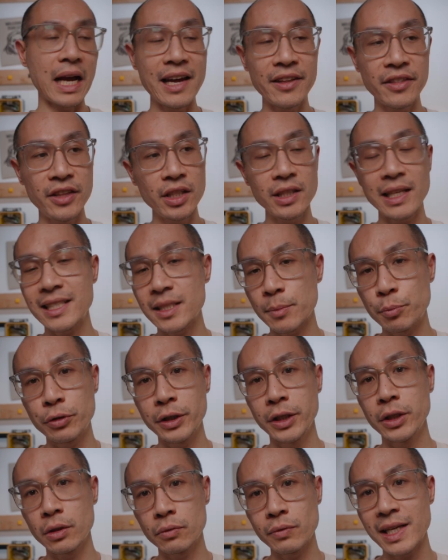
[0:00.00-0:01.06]
I think that's a
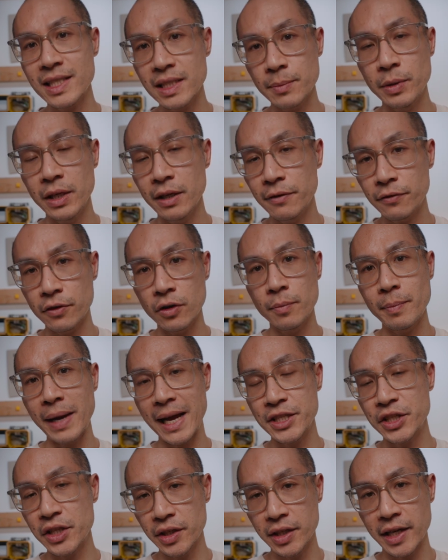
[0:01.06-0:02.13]
pretty good recipe for
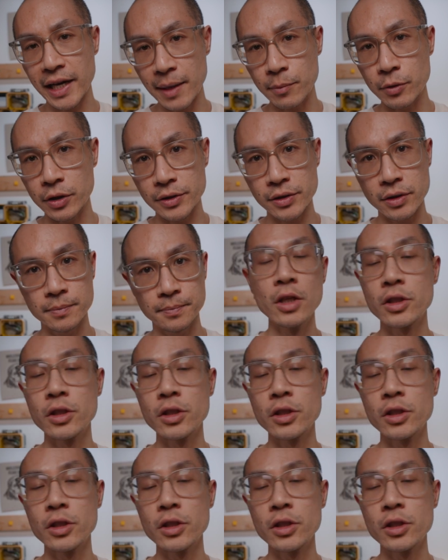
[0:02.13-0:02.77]
matching cameras.